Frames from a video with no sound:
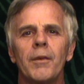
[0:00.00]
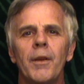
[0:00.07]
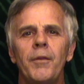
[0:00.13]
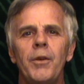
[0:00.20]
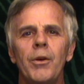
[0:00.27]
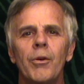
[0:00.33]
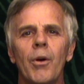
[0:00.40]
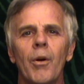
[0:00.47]
If,
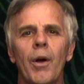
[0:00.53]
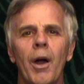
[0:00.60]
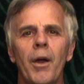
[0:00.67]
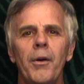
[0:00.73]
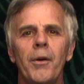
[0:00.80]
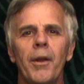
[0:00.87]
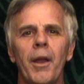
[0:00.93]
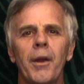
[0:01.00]
if you grow
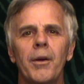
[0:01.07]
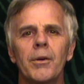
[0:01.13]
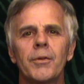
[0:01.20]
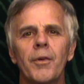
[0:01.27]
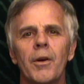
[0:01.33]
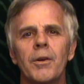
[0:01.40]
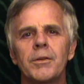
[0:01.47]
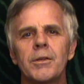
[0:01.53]
100
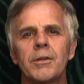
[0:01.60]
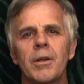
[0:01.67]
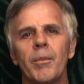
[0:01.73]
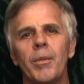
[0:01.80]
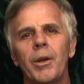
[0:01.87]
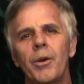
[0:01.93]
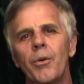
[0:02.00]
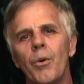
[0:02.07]
acres versus
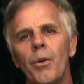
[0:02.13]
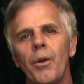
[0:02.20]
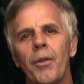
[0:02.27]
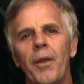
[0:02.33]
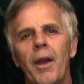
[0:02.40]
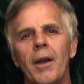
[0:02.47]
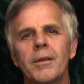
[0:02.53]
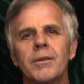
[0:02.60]
somebody growing
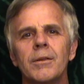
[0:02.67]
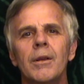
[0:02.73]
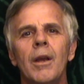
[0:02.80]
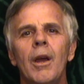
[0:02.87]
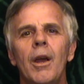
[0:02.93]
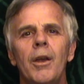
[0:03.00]
1,000,